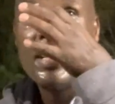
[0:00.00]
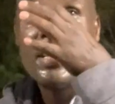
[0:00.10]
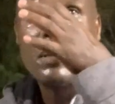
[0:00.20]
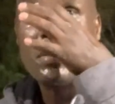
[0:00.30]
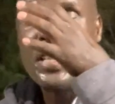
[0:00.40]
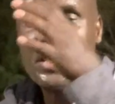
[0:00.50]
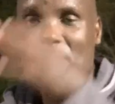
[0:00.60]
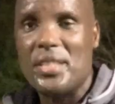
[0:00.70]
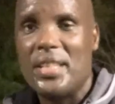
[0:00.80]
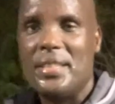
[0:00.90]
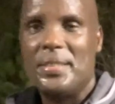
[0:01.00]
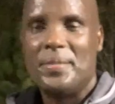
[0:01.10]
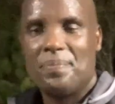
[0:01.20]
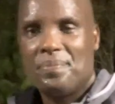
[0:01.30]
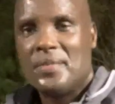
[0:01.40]
the mosquitoes,
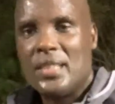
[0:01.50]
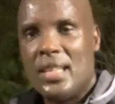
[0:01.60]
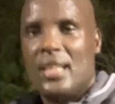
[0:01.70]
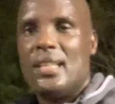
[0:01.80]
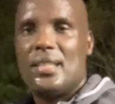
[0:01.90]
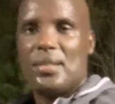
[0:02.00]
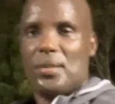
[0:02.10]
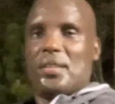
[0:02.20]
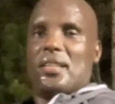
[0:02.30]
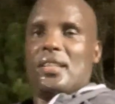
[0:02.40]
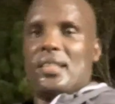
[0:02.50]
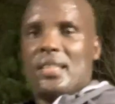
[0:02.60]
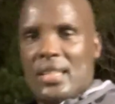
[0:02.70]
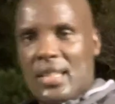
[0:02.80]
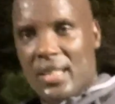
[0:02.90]
so
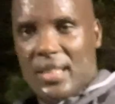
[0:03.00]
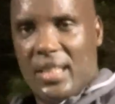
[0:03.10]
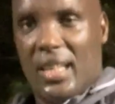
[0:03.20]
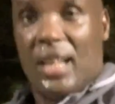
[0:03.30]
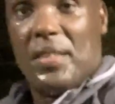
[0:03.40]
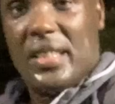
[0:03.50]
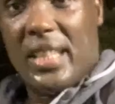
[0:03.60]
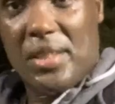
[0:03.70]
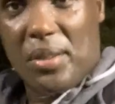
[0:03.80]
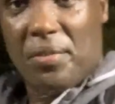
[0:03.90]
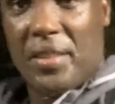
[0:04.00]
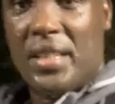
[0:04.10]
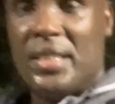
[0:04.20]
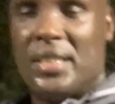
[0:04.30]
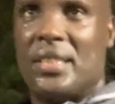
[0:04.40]
they love the taste of
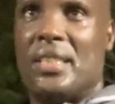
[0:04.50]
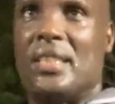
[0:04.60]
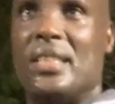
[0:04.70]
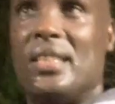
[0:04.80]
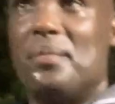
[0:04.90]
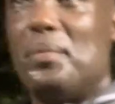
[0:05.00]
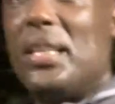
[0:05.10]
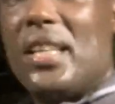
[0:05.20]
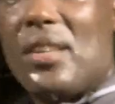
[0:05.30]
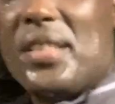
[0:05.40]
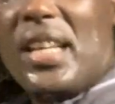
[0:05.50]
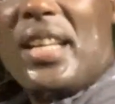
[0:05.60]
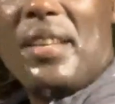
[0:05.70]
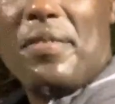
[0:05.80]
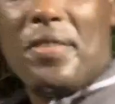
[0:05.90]
me, because I
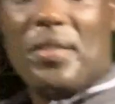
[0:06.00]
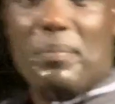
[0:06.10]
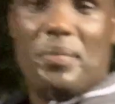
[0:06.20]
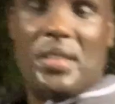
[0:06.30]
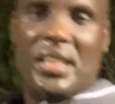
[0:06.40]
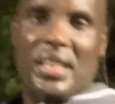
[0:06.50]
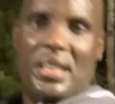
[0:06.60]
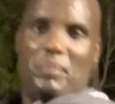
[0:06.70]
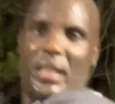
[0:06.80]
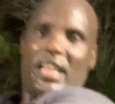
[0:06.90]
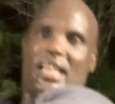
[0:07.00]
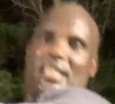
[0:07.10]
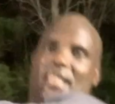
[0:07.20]
love bananas,